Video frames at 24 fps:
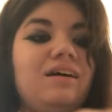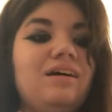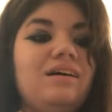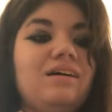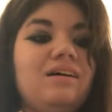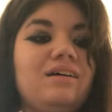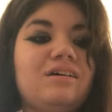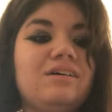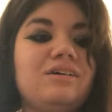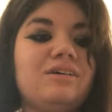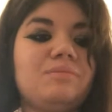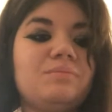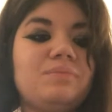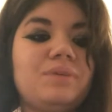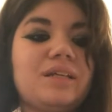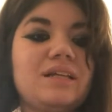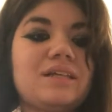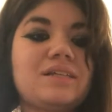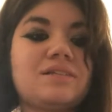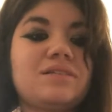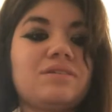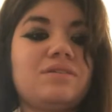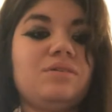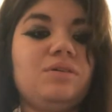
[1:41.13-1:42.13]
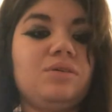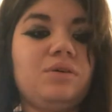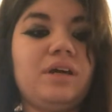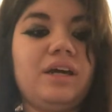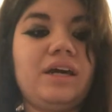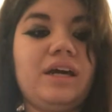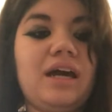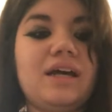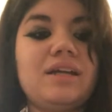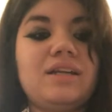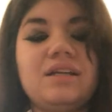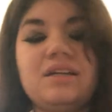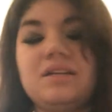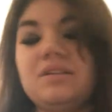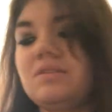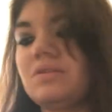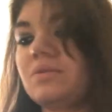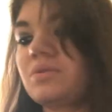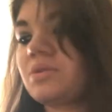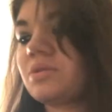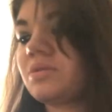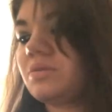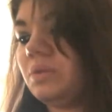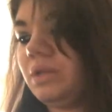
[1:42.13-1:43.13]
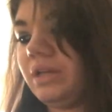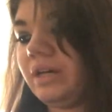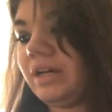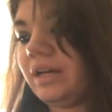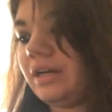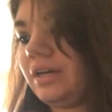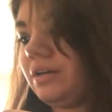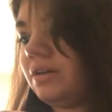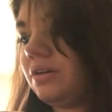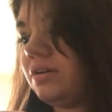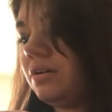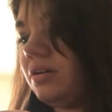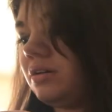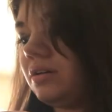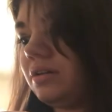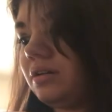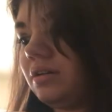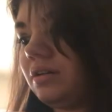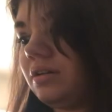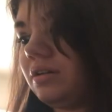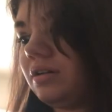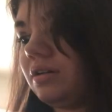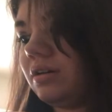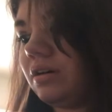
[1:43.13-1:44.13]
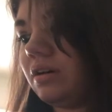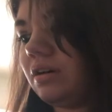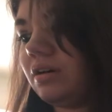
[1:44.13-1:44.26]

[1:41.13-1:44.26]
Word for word: But that's still okay. I needed those so that I could